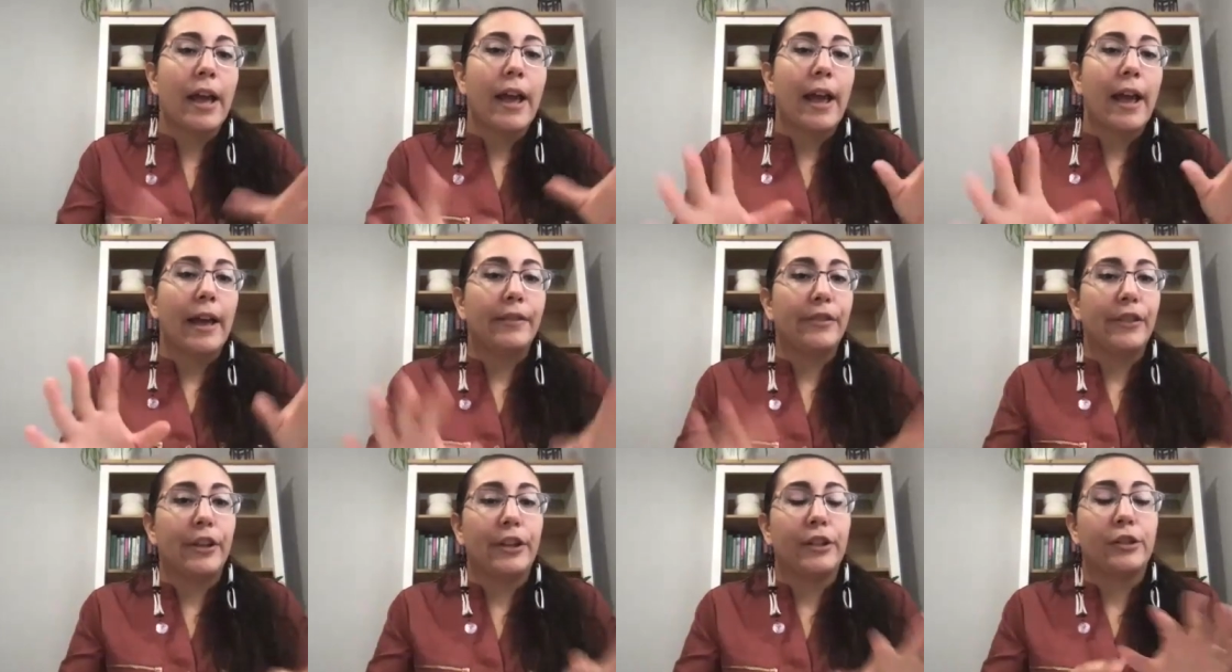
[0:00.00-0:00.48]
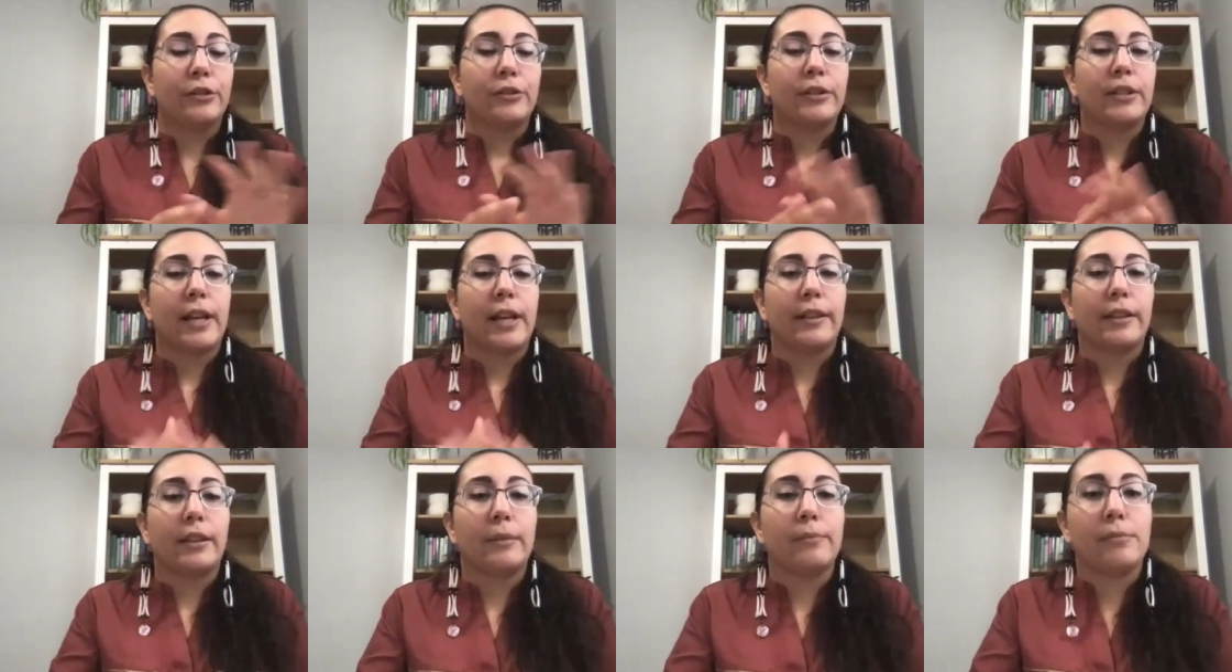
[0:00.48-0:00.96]
and then you
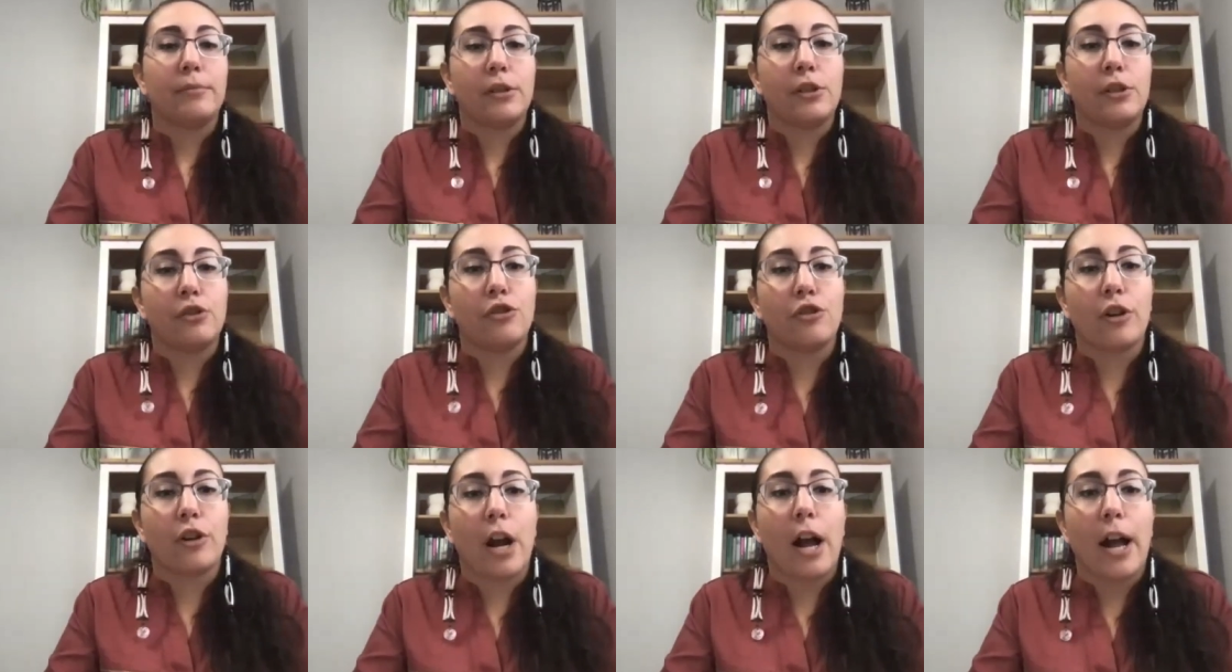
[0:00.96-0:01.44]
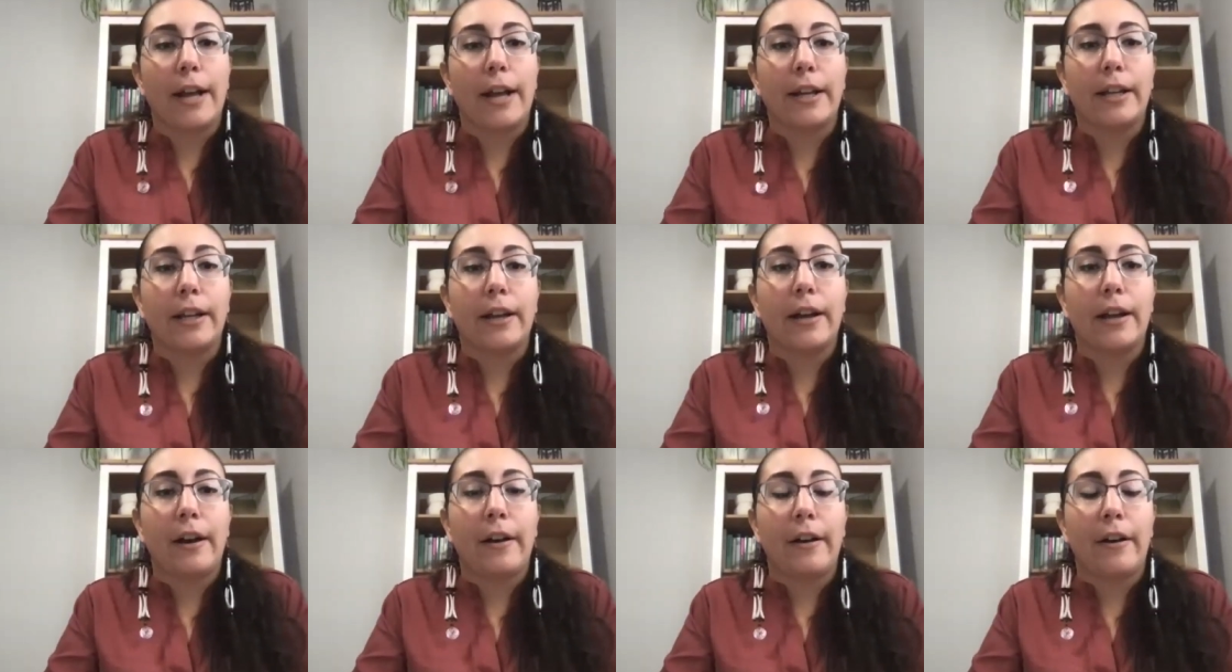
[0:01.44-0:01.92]
set them to
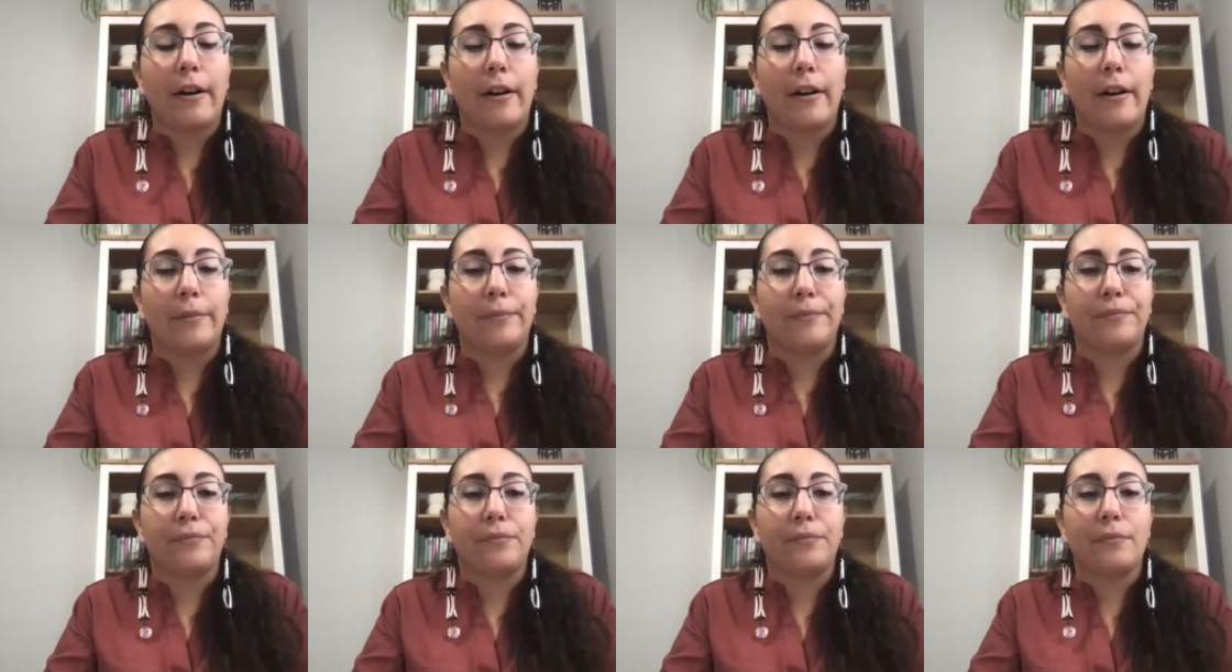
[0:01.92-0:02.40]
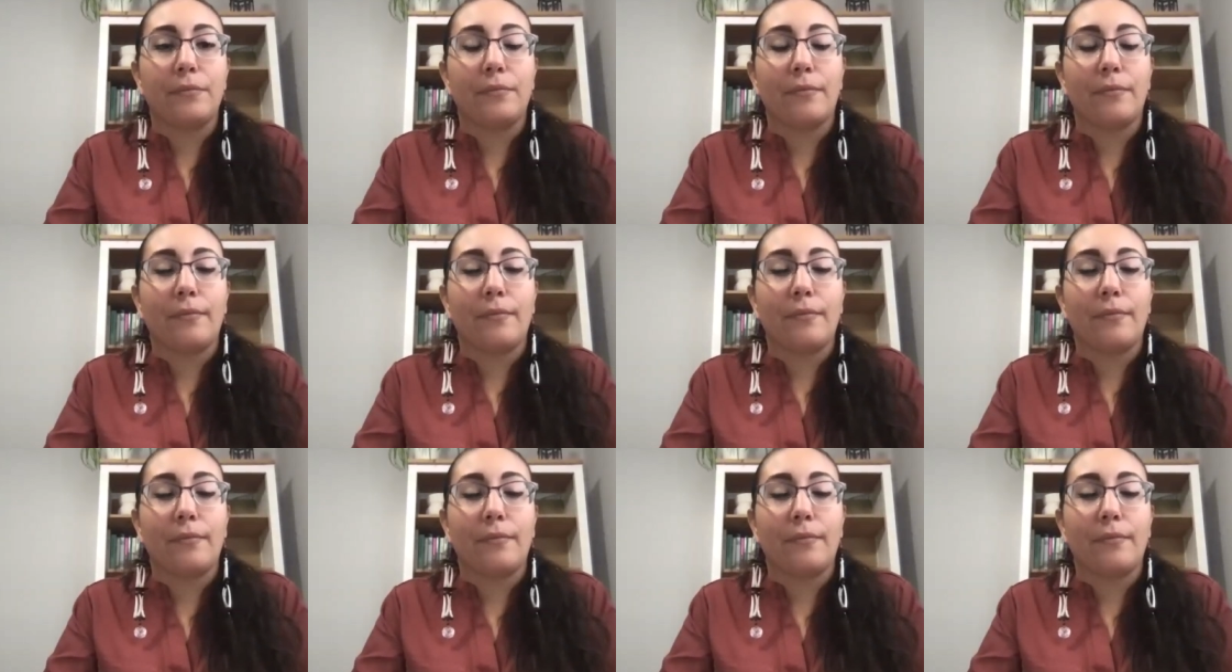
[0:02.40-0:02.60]
dry. Um,